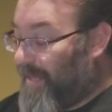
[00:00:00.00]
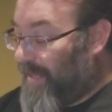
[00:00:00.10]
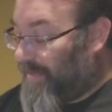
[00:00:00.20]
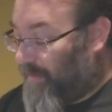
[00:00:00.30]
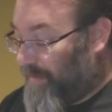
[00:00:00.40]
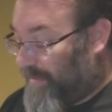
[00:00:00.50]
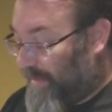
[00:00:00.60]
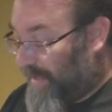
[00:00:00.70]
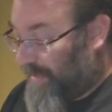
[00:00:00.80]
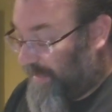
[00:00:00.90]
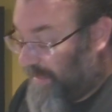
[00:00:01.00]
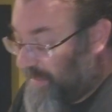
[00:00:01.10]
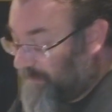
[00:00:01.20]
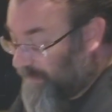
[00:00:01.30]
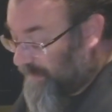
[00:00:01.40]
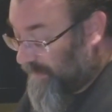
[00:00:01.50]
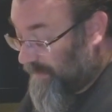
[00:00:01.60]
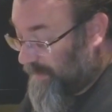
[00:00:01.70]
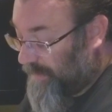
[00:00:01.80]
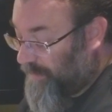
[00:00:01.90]
The only thing I needed
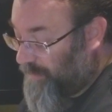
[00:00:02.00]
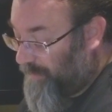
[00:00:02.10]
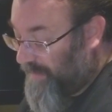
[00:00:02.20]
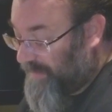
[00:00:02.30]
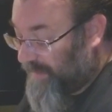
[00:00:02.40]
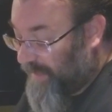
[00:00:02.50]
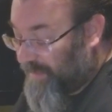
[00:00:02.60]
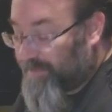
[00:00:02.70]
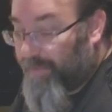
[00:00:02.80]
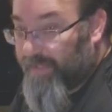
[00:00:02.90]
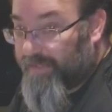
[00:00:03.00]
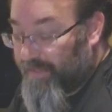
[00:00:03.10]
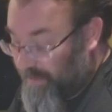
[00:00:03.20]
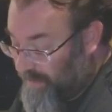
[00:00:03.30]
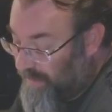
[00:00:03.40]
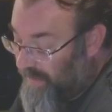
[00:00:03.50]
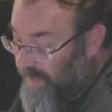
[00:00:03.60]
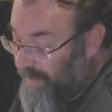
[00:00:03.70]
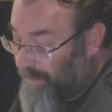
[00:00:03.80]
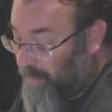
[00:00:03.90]
was the 2 PCI Express
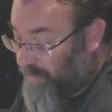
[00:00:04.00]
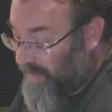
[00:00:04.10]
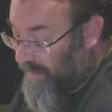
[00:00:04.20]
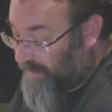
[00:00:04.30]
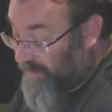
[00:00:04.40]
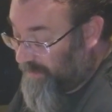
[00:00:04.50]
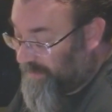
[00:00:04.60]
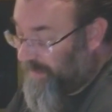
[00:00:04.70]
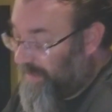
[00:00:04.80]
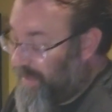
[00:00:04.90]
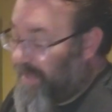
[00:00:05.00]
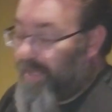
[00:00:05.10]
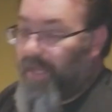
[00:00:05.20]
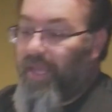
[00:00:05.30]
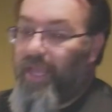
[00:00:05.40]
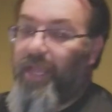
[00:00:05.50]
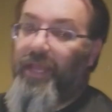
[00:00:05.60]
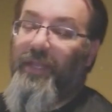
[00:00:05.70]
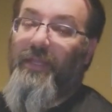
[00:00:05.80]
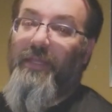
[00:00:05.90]
power connectors
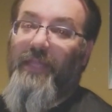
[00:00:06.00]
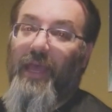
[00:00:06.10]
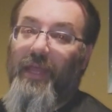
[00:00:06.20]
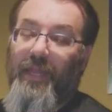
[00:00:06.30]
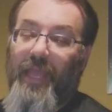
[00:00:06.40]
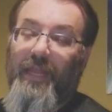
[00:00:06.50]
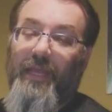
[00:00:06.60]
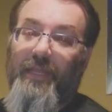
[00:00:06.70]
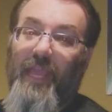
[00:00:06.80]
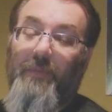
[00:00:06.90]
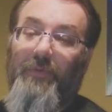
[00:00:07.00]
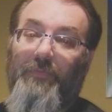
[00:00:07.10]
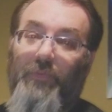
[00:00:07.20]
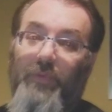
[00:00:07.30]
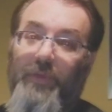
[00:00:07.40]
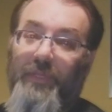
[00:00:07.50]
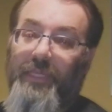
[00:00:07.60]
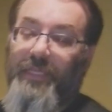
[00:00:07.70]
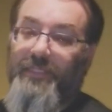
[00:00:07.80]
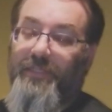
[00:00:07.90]
and that add-on cable for
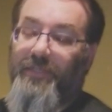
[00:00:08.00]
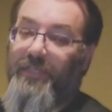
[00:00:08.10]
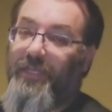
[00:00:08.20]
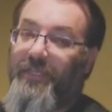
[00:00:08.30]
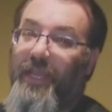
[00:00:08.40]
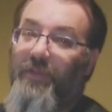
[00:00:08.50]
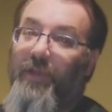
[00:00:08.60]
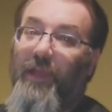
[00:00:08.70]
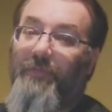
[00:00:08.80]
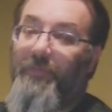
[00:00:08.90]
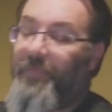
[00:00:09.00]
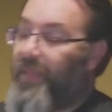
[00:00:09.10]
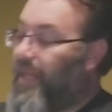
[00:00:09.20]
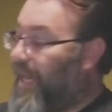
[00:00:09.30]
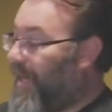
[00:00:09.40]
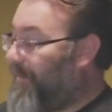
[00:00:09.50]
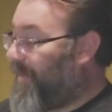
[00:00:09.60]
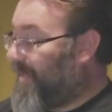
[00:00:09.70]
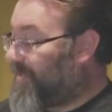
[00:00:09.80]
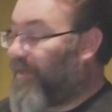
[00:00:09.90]
the serial ATA drive.
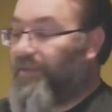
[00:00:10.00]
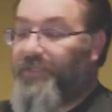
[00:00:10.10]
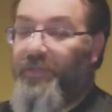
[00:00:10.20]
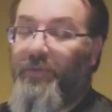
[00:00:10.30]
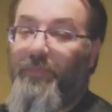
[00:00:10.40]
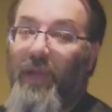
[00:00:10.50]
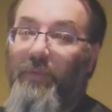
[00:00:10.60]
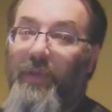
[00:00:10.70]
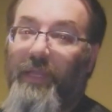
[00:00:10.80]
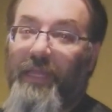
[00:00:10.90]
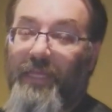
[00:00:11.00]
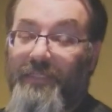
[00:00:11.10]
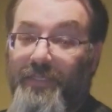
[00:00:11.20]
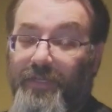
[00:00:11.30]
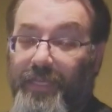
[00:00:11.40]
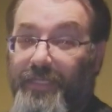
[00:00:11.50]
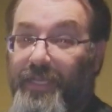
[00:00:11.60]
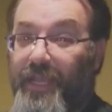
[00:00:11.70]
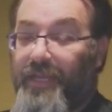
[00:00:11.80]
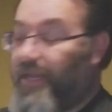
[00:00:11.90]
Now that's also powering that serial
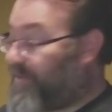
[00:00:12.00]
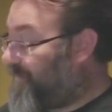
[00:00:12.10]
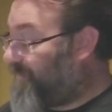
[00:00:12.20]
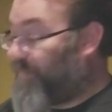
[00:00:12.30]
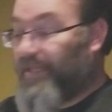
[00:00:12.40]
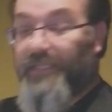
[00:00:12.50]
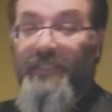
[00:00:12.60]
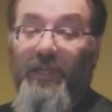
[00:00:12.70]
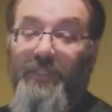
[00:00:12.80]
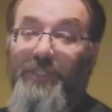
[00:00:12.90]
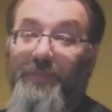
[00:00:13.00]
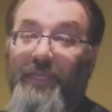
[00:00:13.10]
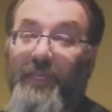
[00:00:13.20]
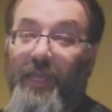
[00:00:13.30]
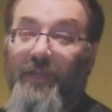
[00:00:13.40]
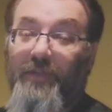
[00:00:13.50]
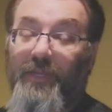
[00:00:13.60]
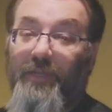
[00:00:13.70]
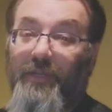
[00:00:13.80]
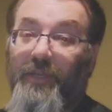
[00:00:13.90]
ATA connector for this RGB header
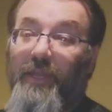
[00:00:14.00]
here.